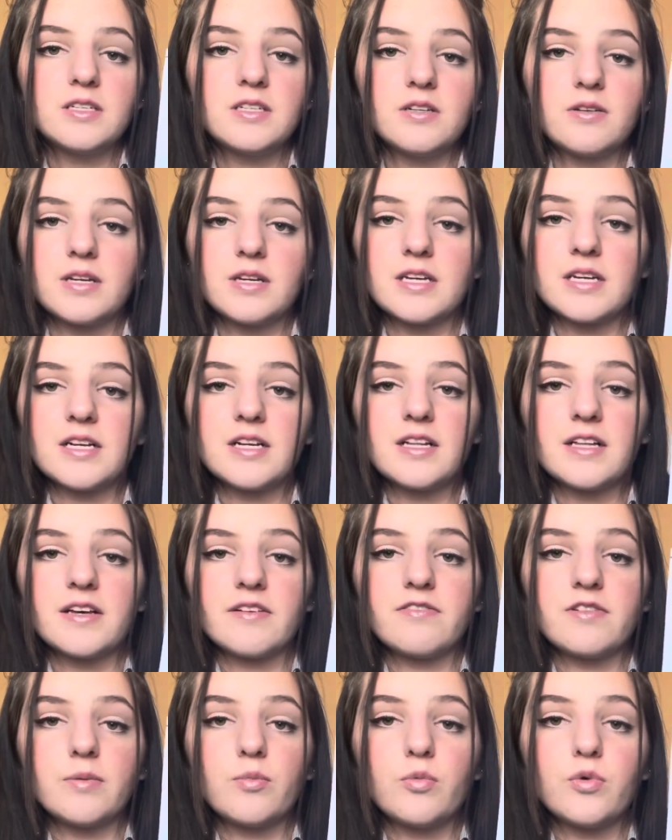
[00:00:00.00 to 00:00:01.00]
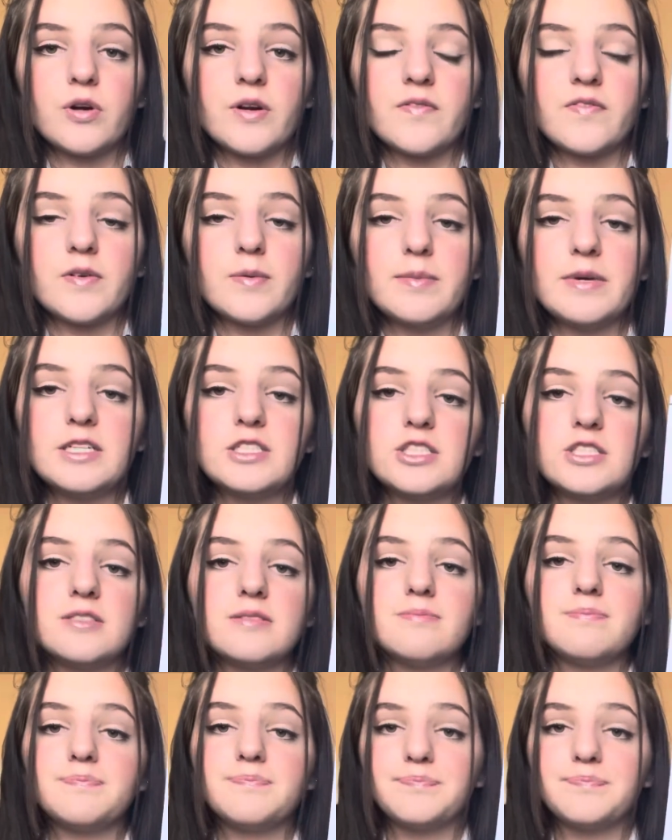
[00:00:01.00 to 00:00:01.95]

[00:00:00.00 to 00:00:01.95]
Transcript: You can click for more information,